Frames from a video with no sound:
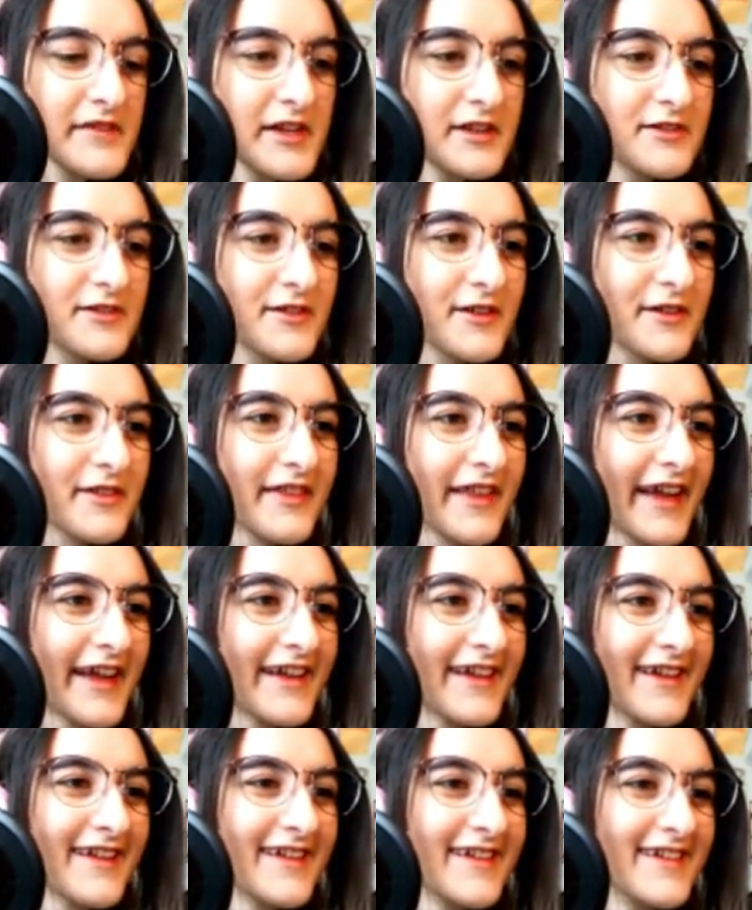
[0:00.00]
So
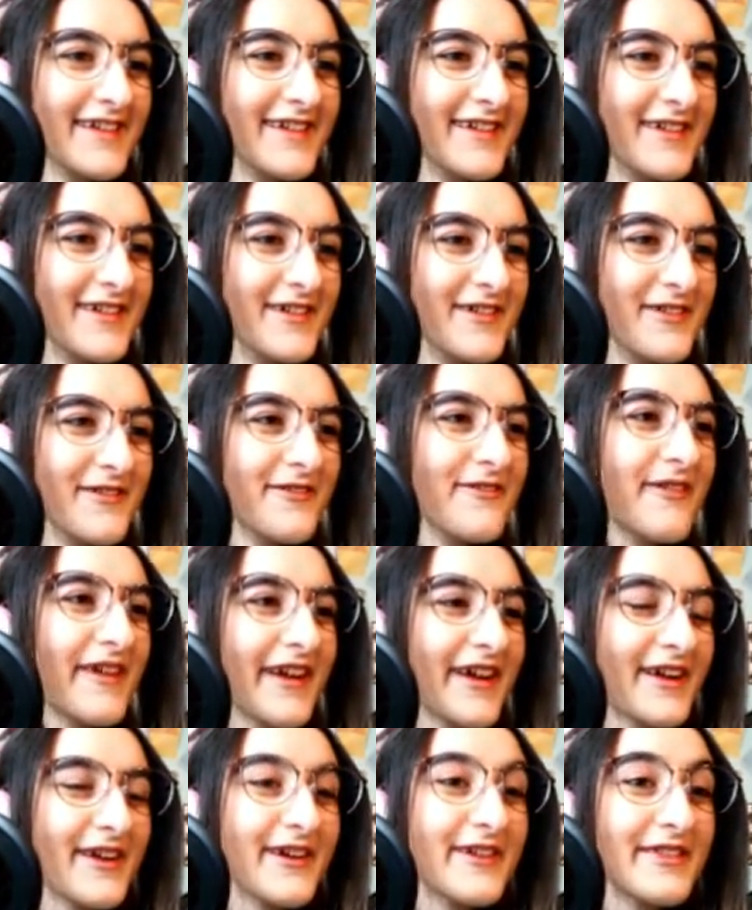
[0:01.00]
like, when
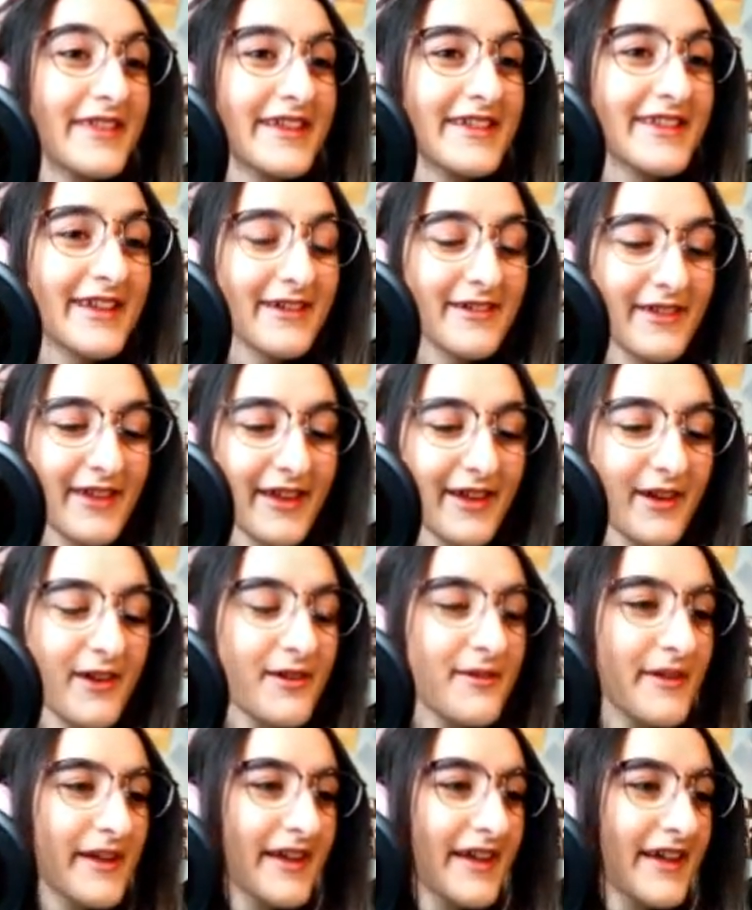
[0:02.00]
I heard this, I was like,
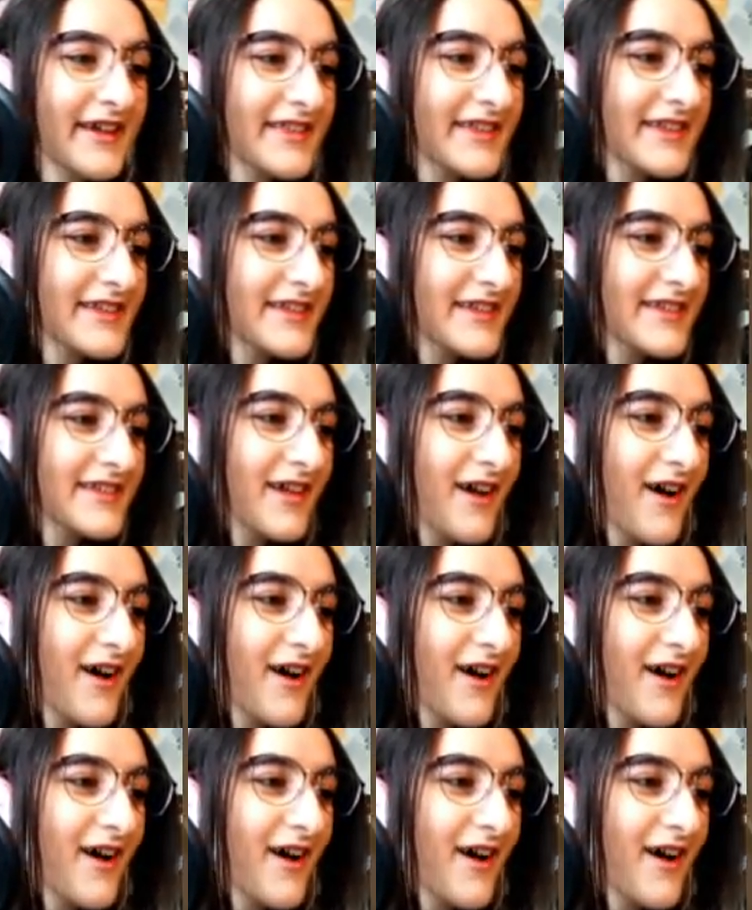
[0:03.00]
oh my god, this is